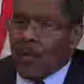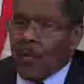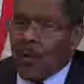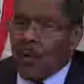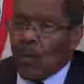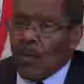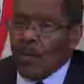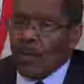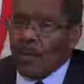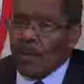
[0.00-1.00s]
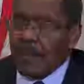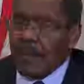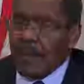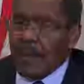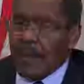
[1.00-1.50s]
don't know
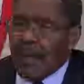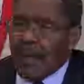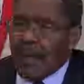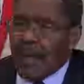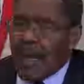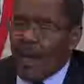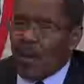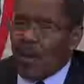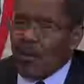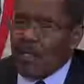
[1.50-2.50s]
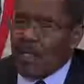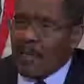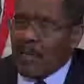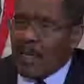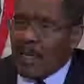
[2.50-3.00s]
how I was
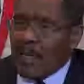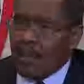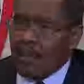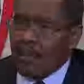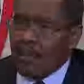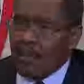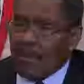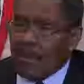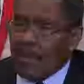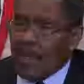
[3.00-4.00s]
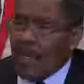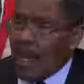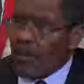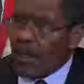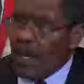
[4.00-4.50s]
given an
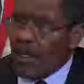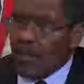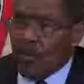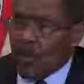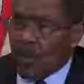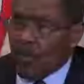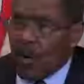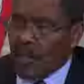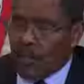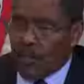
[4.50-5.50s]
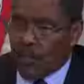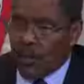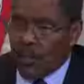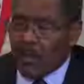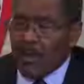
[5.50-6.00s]
application, what the process
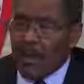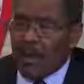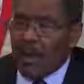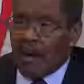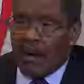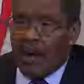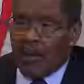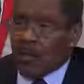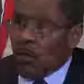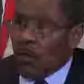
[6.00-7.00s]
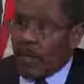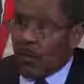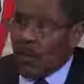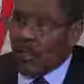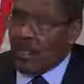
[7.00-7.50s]
was. I was certainly
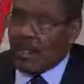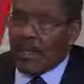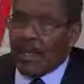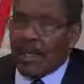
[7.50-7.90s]
interested,